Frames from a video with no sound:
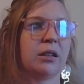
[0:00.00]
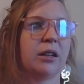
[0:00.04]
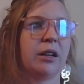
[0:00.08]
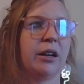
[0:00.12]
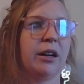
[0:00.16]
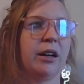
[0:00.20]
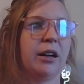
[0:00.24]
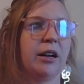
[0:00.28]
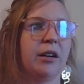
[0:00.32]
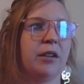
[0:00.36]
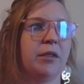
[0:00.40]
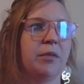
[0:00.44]

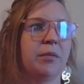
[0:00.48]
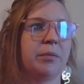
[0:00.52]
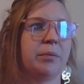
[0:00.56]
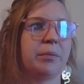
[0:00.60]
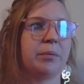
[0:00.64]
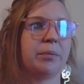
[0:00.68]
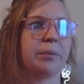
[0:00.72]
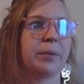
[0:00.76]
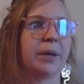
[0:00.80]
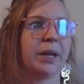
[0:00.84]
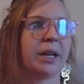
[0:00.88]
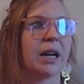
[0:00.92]
um,
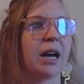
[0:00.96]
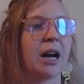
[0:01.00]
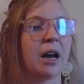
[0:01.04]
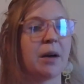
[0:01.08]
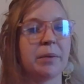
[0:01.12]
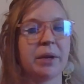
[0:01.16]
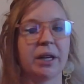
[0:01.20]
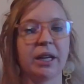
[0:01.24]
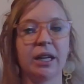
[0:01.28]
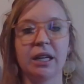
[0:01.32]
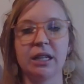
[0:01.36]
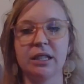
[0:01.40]

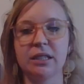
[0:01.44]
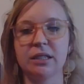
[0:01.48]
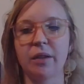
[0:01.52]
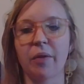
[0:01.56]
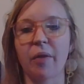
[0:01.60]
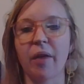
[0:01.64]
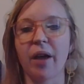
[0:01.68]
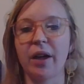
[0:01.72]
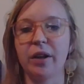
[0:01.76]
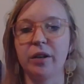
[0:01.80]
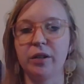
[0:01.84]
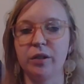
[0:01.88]
becoming into
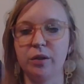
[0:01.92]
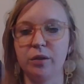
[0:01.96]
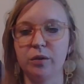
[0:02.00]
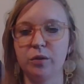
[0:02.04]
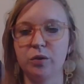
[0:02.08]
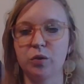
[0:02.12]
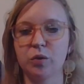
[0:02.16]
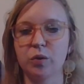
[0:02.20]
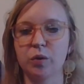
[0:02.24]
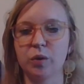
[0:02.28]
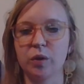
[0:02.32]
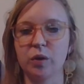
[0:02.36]
that
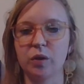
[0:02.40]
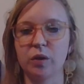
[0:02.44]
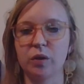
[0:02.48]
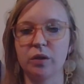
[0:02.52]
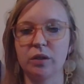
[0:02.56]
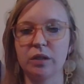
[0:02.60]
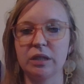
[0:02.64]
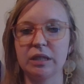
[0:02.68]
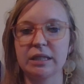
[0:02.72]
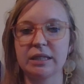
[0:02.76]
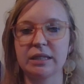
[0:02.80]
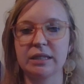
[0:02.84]

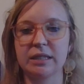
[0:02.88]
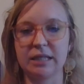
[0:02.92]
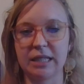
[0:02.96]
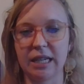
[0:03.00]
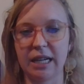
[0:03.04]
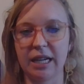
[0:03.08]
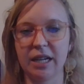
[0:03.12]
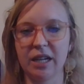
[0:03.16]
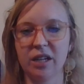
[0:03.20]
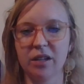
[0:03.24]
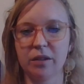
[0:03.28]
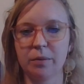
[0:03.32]
neutral
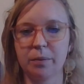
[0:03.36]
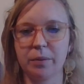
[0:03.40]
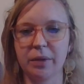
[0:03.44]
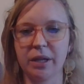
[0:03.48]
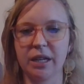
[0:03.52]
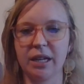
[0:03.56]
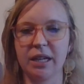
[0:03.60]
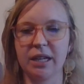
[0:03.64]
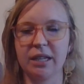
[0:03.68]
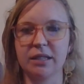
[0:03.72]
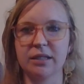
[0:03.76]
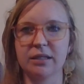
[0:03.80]
state
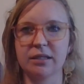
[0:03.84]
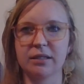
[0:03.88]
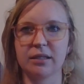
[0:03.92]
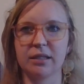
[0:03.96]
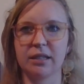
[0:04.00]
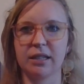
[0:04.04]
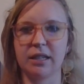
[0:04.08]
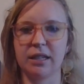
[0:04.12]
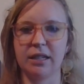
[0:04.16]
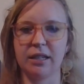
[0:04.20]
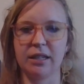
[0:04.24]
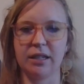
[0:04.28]
because
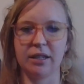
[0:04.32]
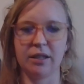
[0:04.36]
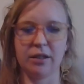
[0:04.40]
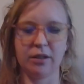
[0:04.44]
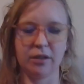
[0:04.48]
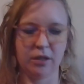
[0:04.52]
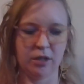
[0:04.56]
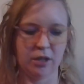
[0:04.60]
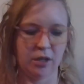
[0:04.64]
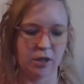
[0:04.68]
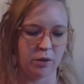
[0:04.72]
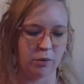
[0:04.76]
uh,
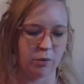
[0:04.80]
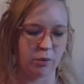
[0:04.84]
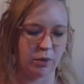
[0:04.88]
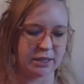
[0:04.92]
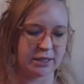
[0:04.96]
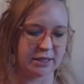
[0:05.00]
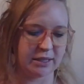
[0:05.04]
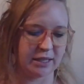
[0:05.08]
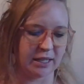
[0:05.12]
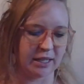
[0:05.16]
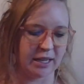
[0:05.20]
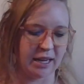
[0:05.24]

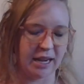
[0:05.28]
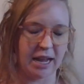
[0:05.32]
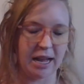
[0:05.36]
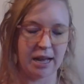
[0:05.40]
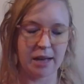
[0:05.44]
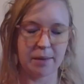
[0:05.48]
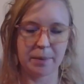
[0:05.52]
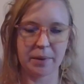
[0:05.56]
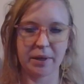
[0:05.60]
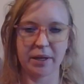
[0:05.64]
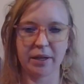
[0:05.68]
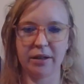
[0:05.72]
what's going to
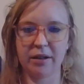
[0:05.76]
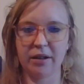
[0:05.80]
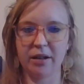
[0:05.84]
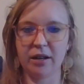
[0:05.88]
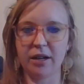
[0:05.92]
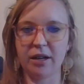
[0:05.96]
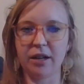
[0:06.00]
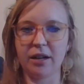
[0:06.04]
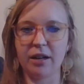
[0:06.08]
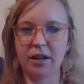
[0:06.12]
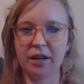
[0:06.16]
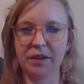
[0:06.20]
happen
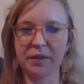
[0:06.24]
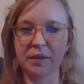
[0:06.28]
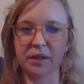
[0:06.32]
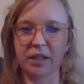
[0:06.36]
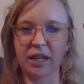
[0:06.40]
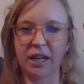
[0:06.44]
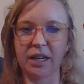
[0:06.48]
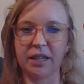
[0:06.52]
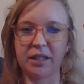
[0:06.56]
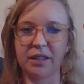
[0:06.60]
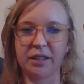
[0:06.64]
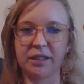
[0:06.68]
on, on
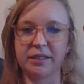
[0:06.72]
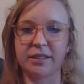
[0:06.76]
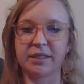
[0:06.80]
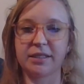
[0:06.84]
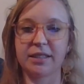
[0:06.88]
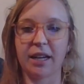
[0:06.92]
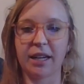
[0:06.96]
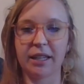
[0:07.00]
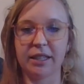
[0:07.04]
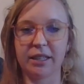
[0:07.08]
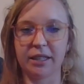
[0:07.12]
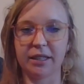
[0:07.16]
kind of the
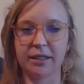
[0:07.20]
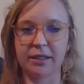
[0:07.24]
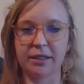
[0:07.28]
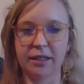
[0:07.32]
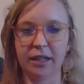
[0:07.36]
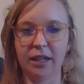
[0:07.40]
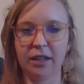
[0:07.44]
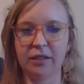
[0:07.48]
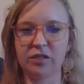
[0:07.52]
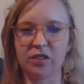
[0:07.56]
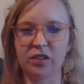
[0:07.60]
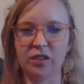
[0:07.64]
psychic
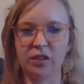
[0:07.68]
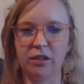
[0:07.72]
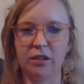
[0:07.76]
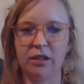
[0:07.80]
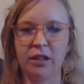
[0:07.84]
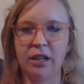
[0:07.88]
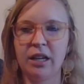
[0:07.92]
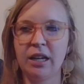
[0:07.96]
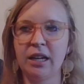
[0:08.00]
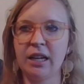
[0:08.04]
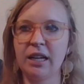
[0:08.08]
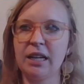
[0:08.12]
level
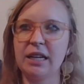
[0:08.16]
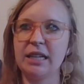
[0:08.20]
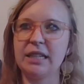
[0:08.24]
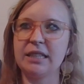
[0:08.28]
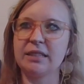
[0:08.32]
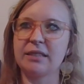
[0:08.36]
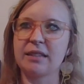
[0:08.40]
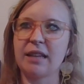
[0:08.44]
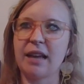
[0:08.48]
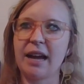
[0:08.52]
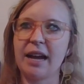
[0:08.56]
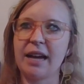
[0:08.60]

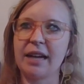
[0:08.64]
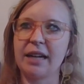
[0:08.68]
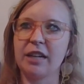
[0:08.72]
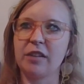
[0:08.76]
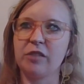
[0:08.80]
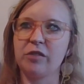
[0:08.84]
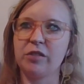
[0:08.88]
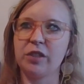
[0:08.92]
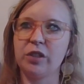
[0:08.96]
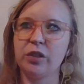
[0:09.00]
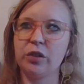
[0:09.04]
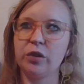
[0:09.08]
is that
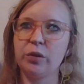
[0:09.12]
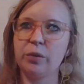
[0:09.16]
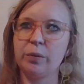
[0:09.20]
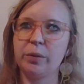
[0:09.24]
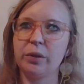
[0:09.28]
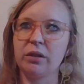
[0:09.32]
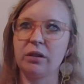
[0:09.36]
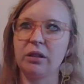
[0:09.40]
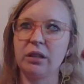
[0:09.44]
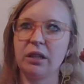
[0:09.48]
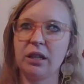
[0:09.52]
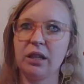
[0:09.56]
if you
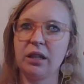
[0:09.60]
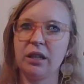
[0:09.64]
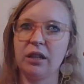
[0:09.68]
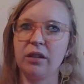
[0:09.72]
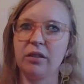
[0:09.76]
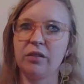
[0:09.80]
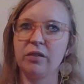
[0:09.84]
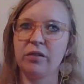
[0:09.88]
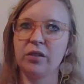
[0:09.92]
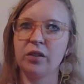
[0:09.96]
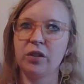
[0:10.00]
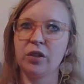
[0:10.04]

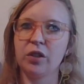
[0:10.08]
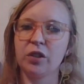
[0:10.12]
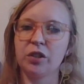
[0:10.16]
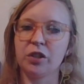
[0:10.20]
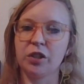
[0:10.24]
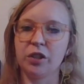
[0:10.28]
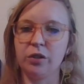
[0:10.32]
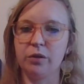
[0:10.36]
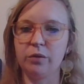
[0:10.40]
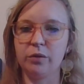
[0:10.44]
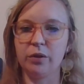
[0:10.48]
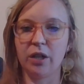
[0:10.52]
believe
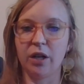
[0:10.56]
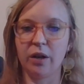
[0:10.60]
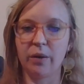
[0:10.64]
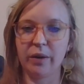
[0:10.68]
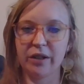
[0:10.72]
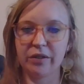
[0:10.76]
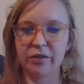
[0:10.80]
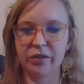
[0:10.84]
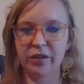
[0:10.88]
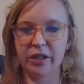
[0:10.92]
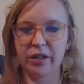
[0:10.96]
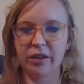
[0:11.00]
you know
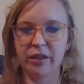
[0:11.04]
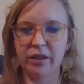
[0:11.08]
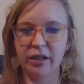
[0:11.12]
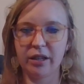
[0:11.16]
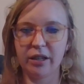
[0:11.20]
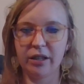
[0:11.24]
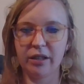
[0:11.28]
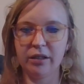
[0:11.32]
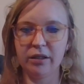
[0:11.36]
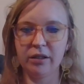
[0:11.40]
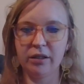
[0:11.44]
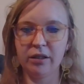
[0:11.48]

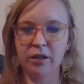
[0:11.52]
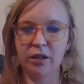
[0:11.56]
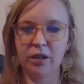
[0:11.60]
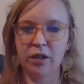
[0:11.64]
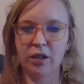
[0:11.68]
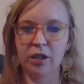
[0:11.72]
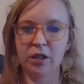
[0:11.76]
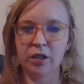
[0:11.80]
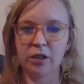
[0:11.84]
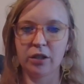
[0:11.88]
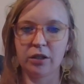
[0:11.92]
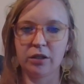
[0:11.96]
everything,
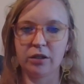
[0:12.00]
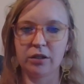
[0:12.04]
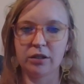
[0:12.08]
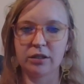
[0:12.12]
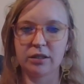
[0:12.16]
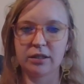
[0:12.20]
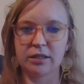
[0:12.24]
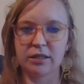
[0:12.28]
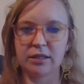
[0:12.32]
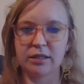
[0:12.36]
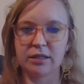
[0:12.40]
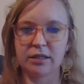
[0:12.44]
your
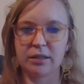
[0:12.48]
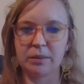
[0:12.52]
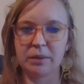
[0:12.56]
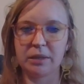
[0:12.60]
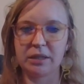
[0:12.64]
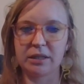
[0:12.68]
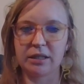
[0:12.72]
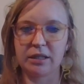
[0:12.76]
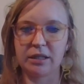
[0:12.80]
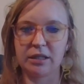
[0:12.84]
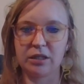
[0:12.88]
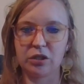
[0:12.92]
system
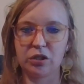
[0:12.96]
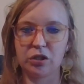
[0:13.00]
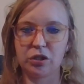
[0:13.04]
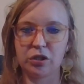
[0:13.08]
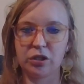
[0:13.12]
is going to